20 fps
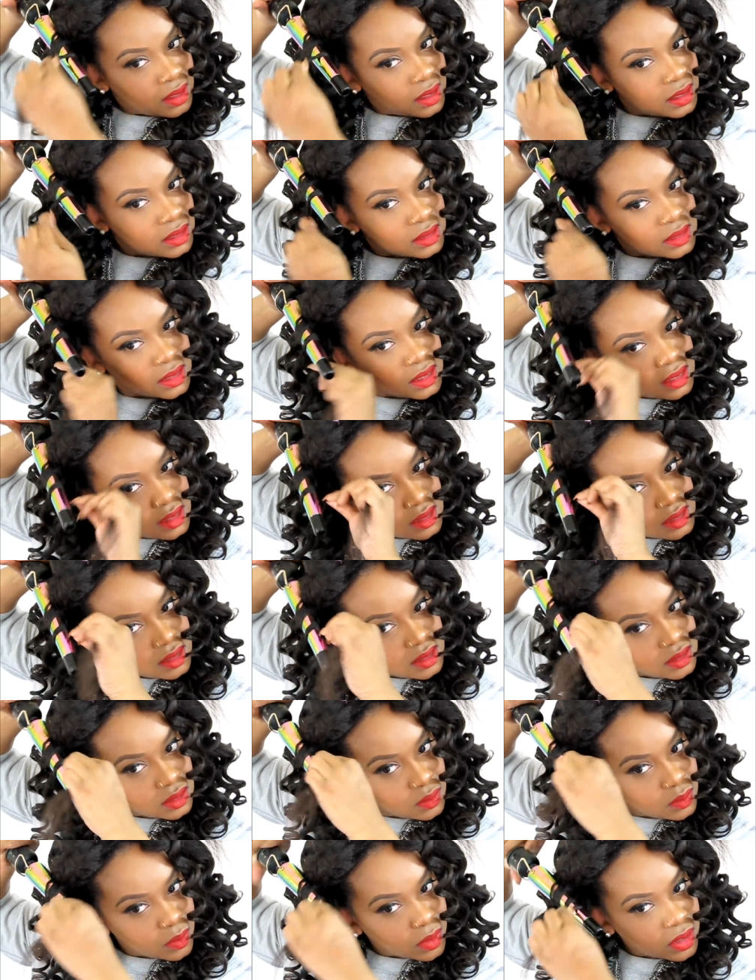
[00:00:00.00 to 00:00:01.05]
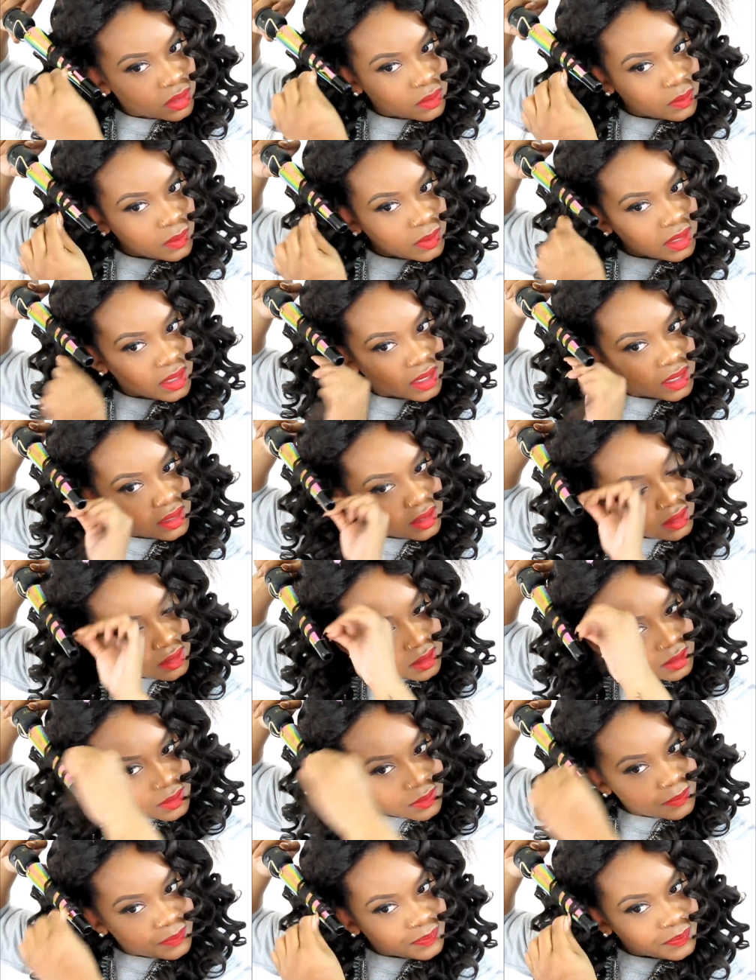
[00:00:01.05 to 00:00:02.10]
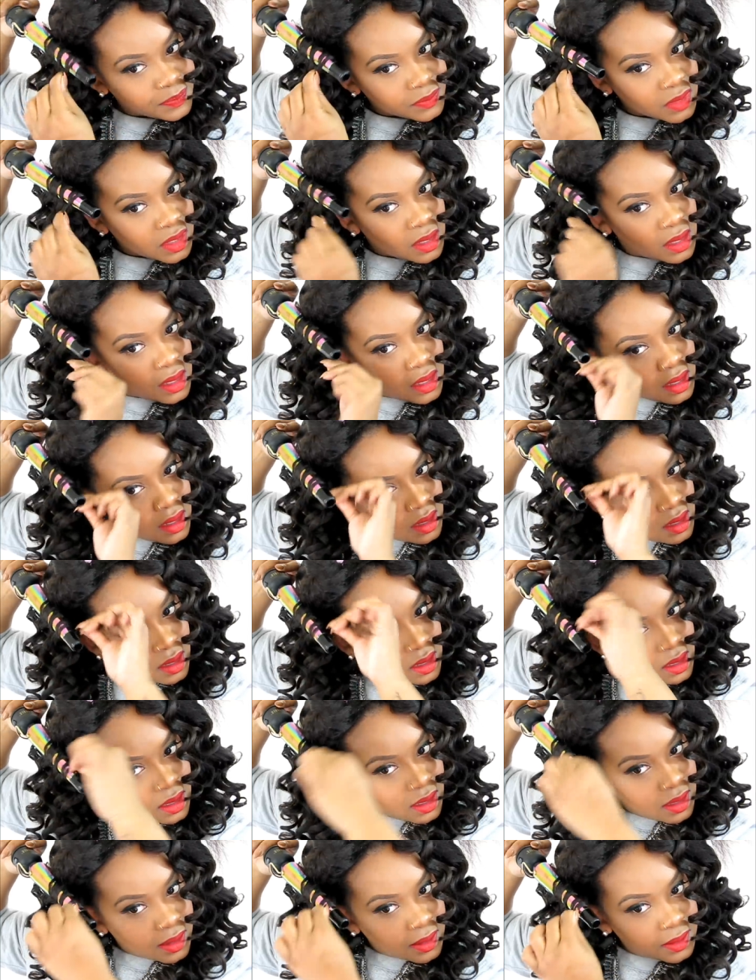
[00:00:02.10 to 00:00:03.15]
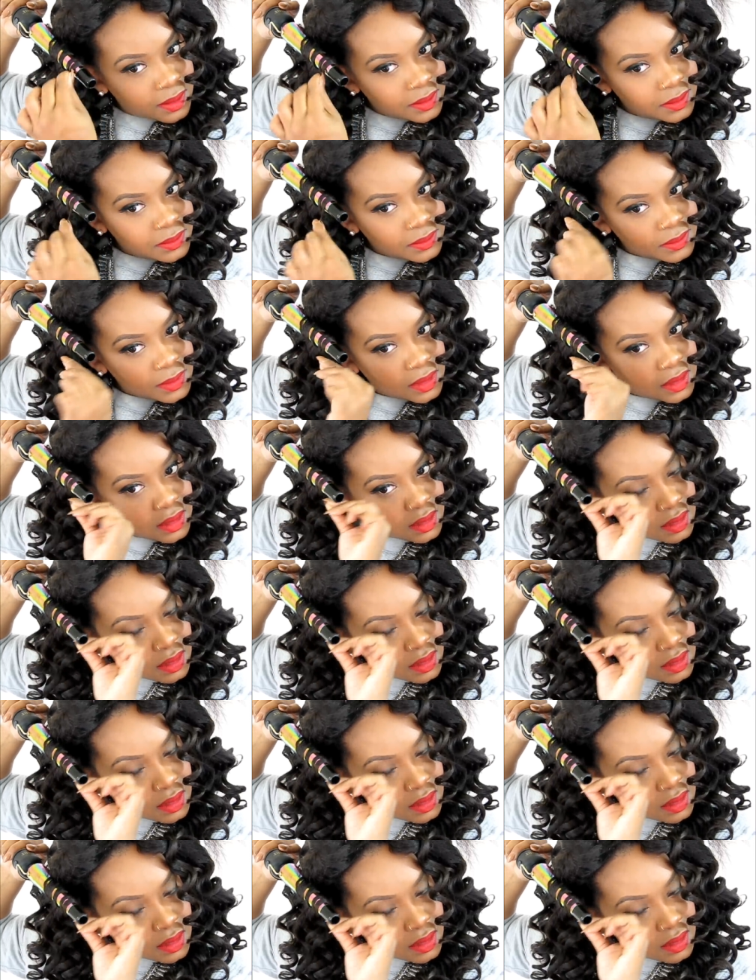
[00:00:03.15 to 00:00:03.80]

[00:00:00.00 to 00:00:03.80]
It's easy to work with. Um,